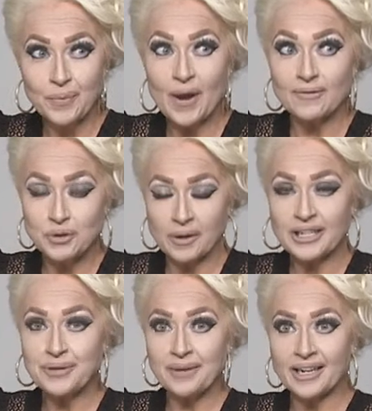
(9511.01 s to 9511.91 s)
We have
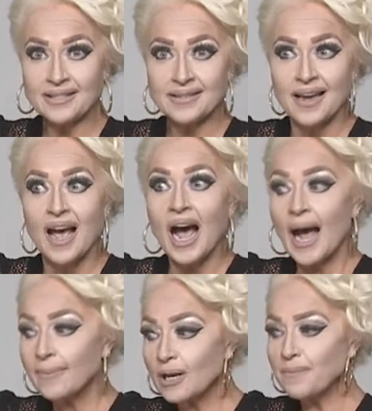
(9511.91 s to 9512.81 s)
22 minutes.
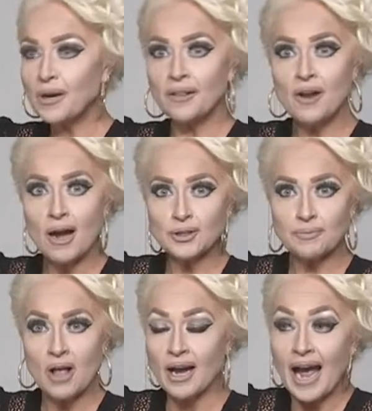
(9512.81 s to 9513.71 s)
I'm going to put it on the auction
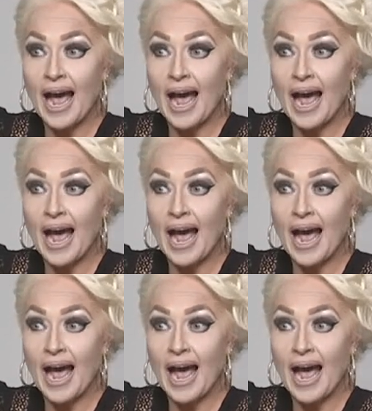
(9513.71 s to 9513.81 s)
block.